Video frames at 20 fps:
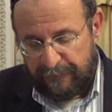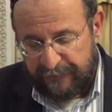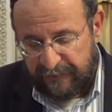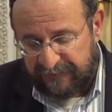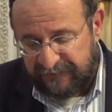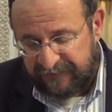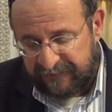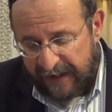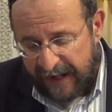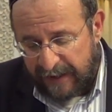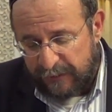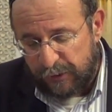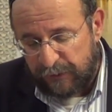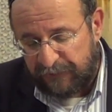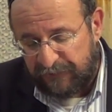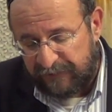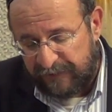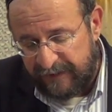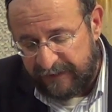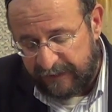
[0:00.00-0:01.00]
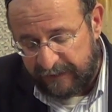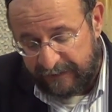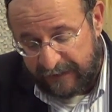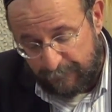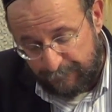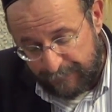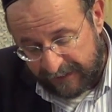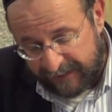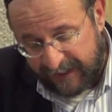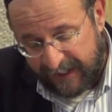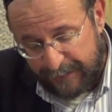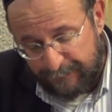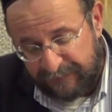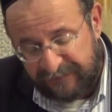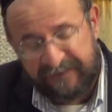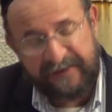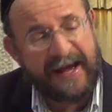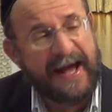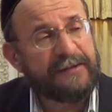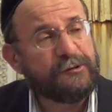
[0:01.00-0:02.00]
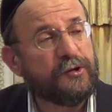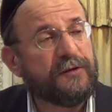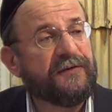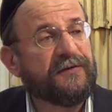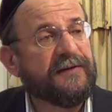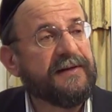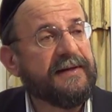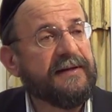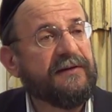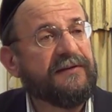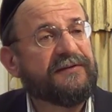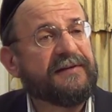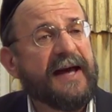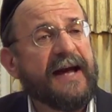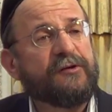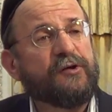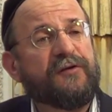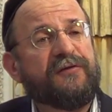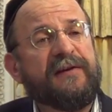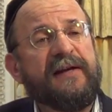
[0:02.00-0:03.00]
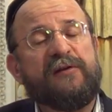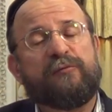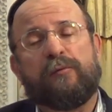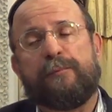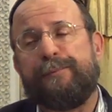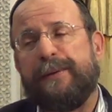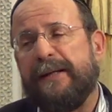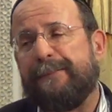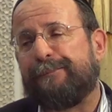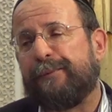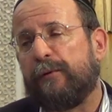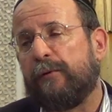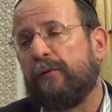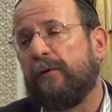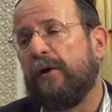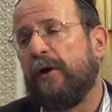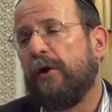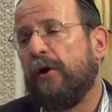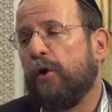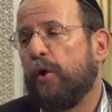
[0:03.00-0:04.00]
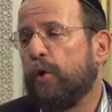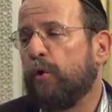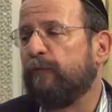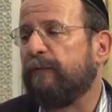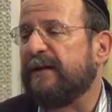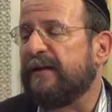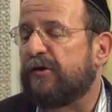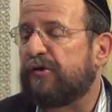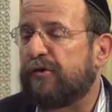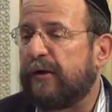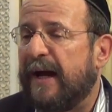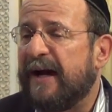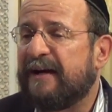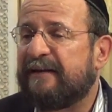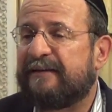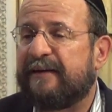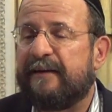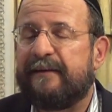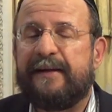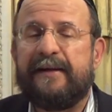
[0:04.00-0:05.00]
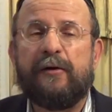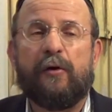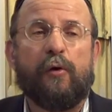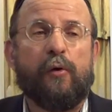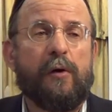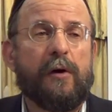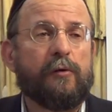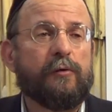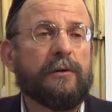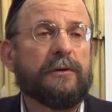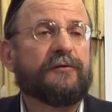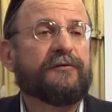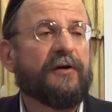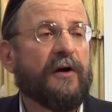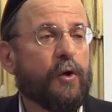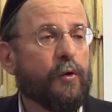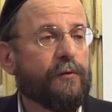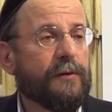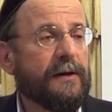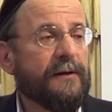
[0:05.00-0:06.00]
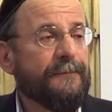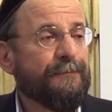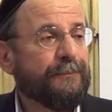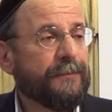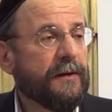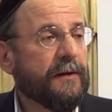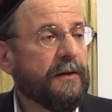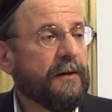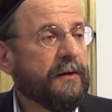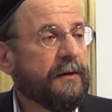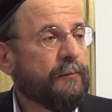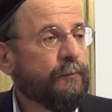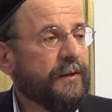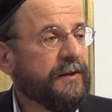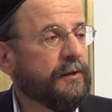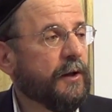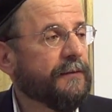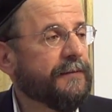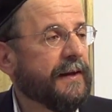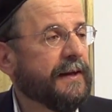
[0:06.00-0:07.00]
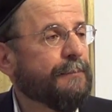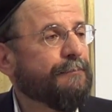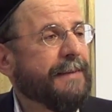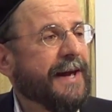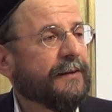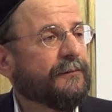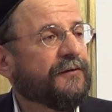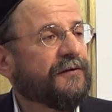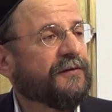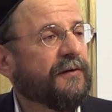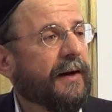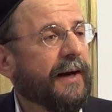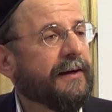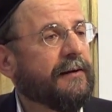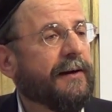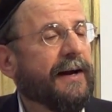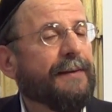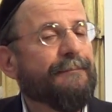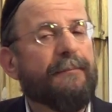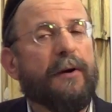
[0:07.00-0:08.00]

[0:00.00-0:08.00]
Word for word: This Sadducean, they became Sadducees. Sadducees were people who rejected the oral Torah. We know that at Mount Sinai,